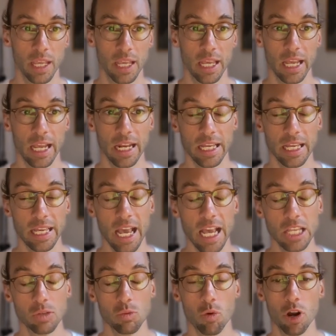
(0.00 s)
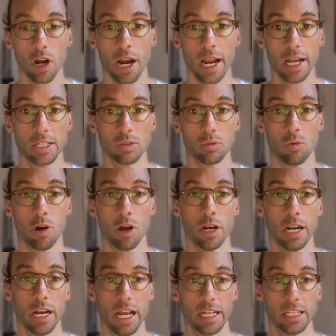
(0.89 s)
In the case where x1
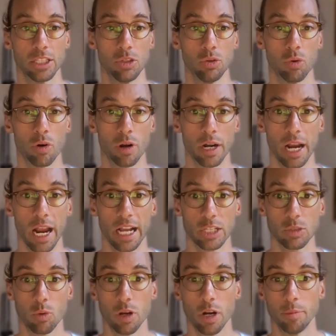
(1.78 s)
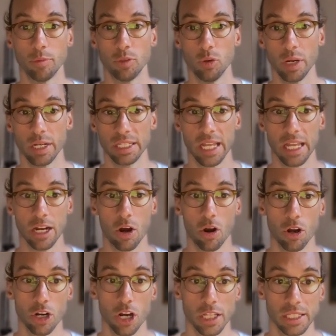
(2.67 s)
and x2 or x1 up to xn
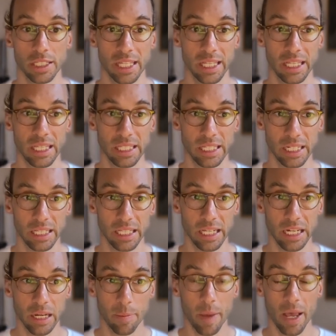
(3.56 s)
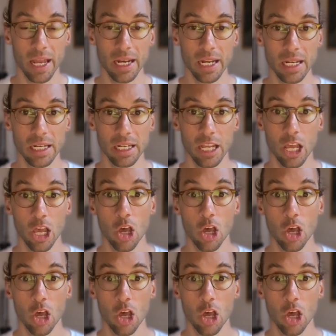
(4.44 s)
are not statistically independent,